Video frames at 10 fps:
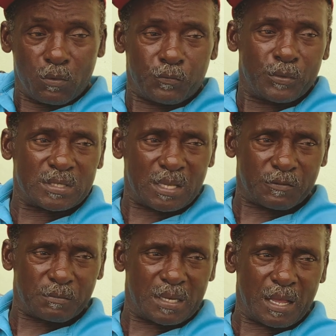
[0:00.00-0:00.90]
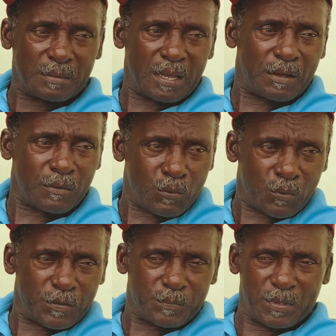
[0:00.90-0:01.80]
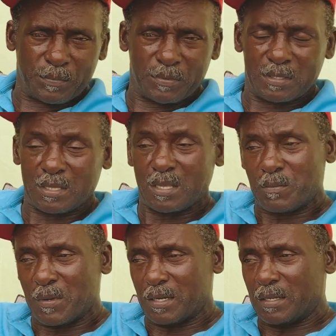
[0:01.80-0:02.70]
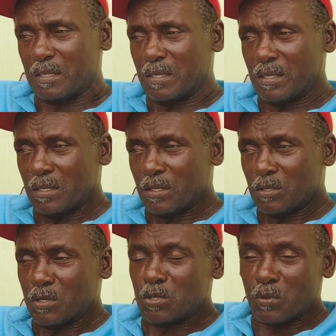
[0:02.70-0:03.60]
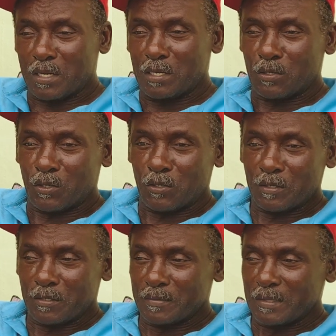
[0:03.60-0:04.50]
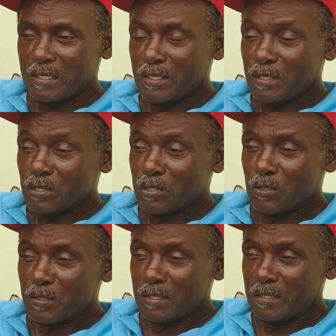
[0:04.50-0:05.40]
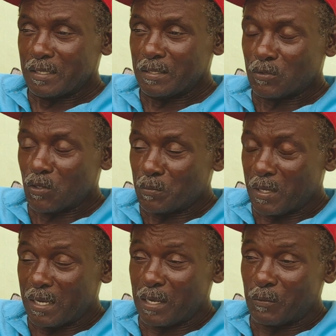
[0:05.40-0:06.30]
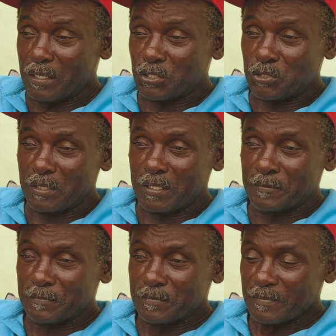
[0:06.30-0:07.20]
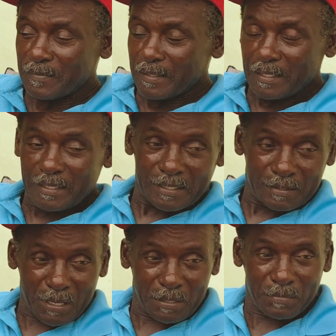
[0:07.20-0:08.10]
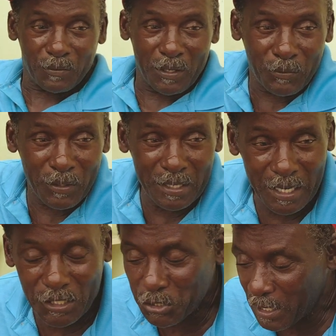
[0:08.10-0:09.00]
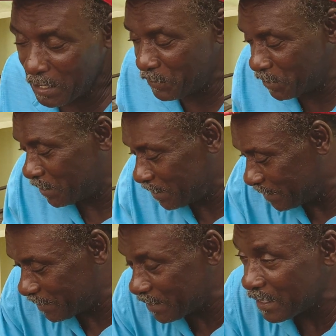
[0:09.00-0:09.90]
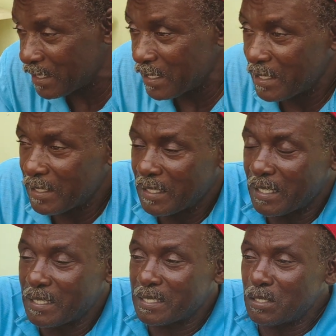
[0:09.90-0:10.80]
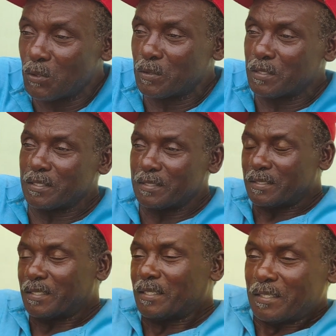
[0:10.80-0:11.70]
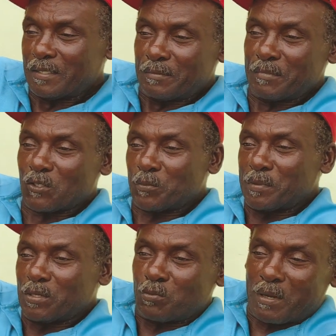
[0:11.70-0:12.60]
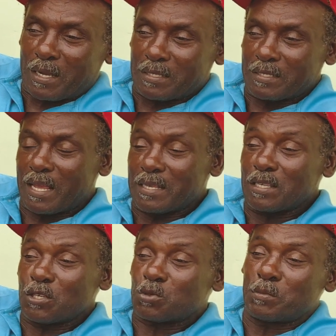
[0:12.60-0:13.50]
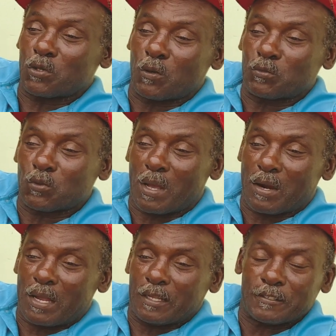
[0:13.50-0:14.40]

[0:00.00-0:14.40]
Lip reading: for yourself, man, and you can work for people. They say, yeah, man. So the two of them go. So he come under one tree. Badmind will go under a tree and him just he sit down. Look up into back and see there. He say, just when you come tomorrow,